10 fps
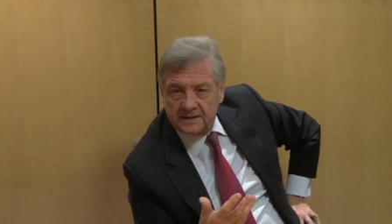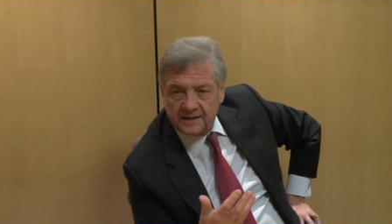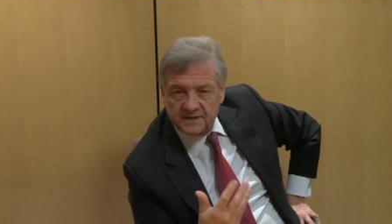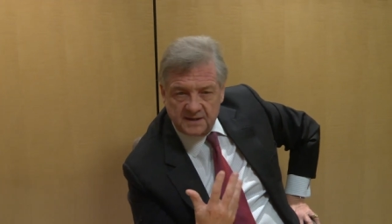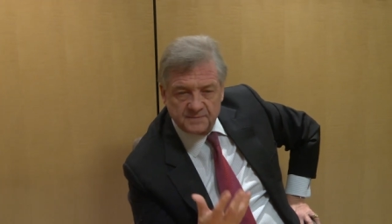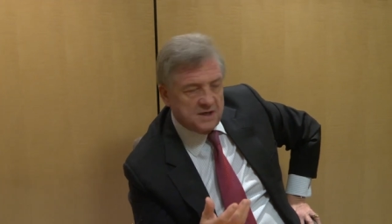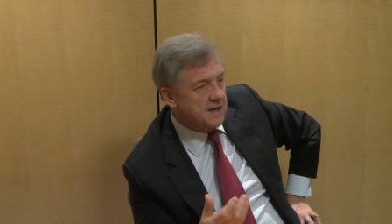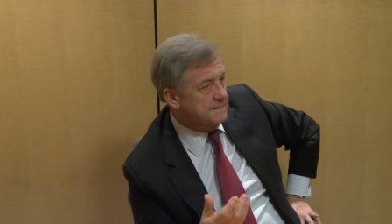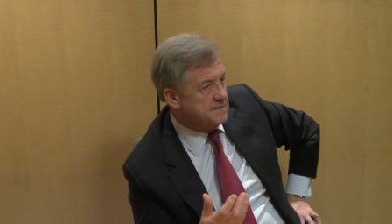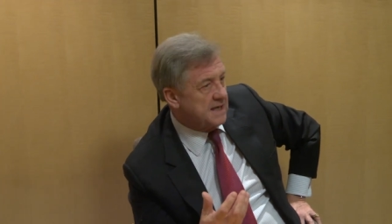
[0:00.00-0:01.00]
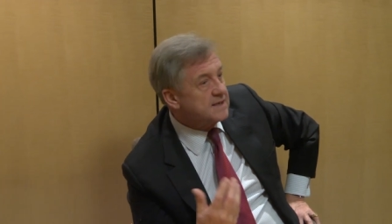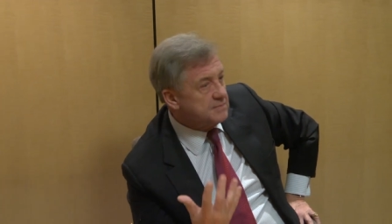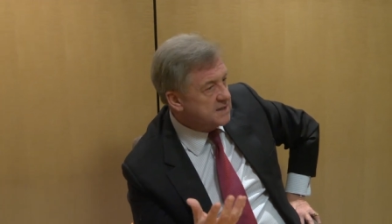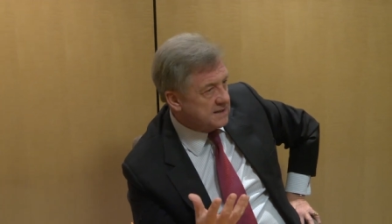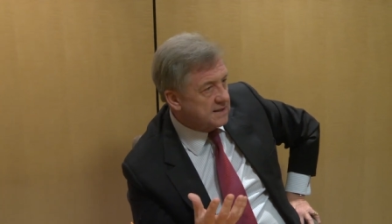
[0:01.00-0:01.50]
And sometimes that's
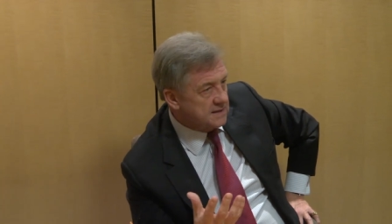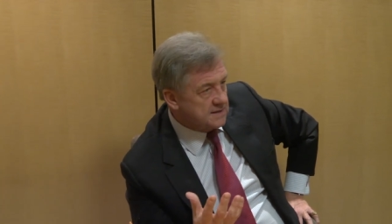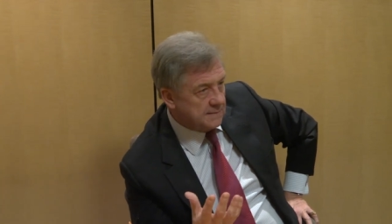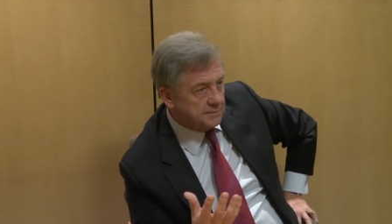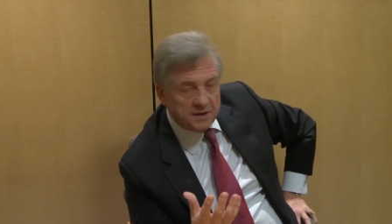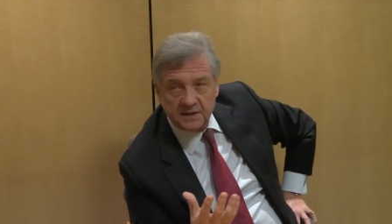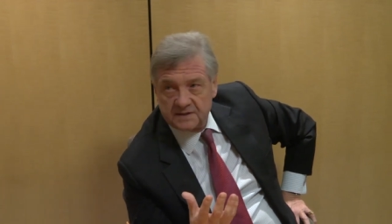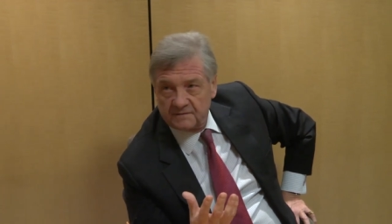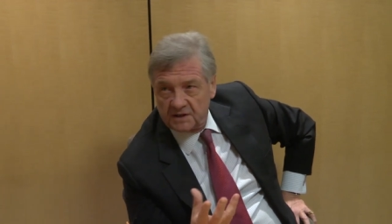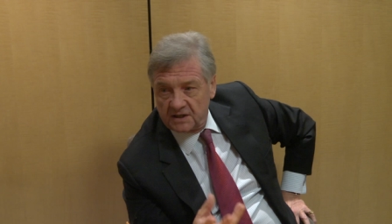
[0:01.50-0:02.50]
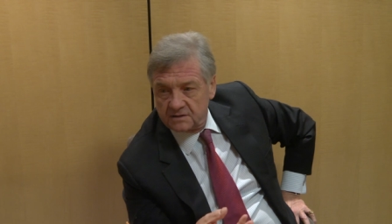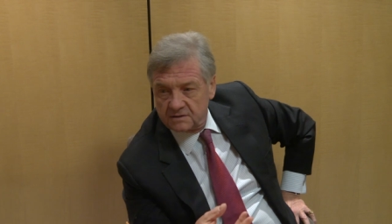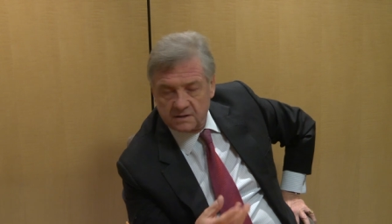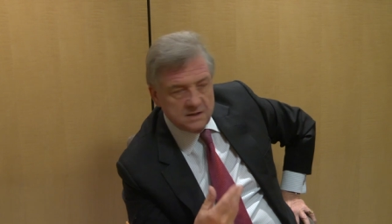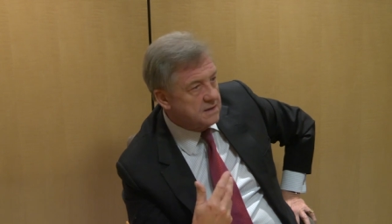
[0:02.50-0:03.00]
missing in some parts of the
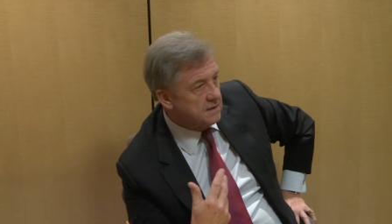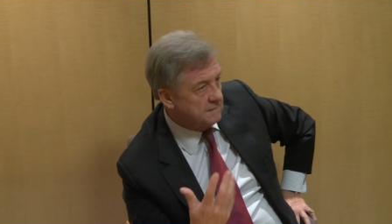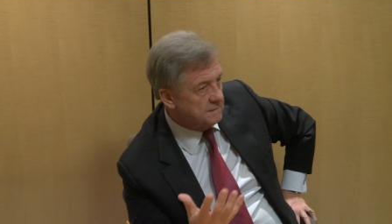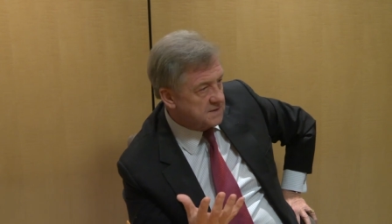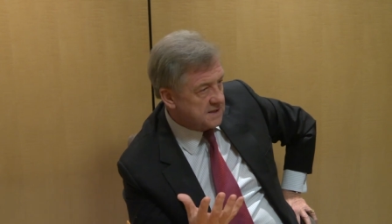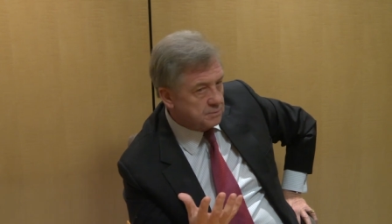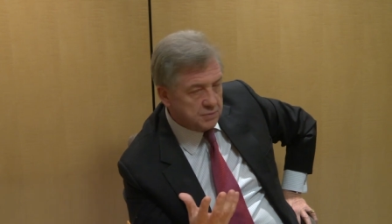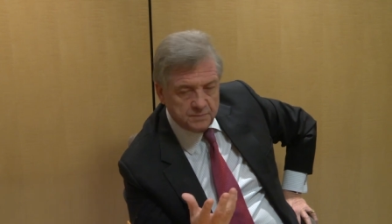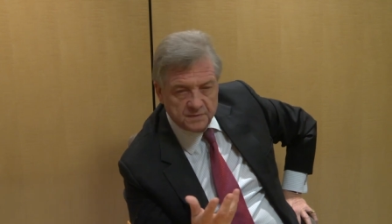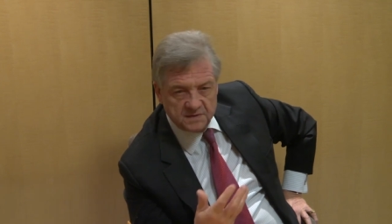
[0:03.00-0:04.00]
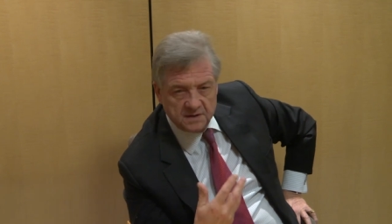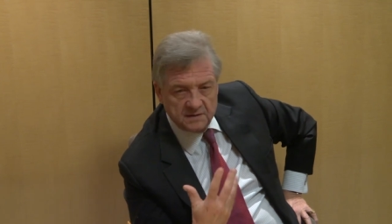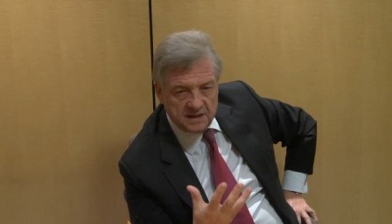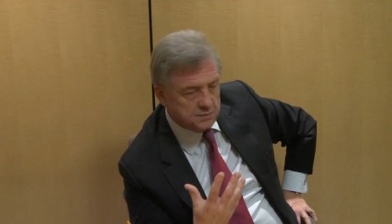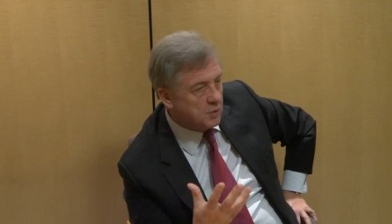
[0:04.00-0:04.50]
country and for some people, so
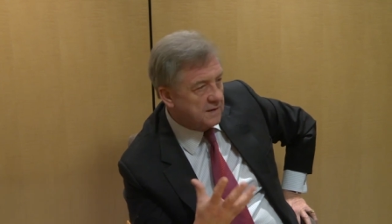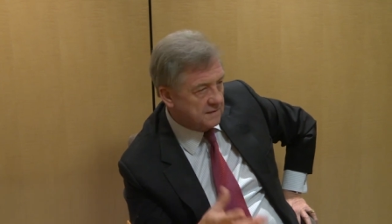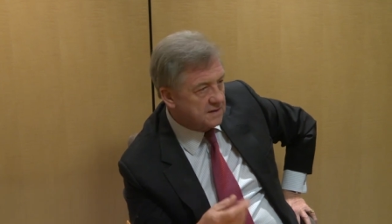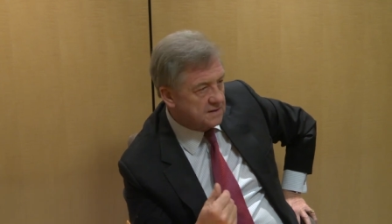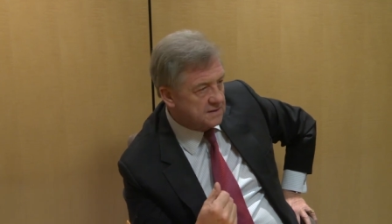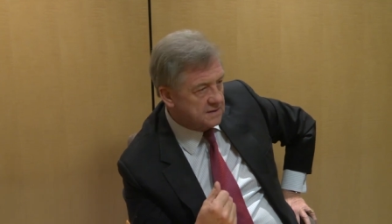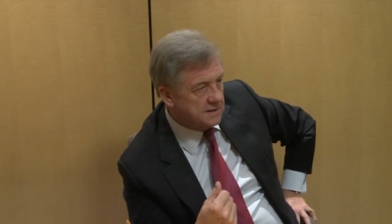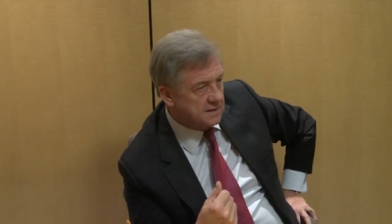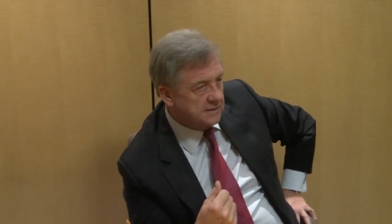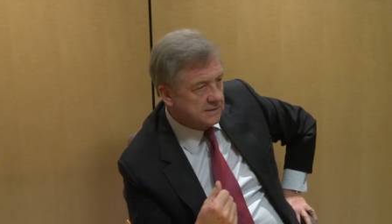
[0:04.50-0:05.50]
that's why I think it's so, um,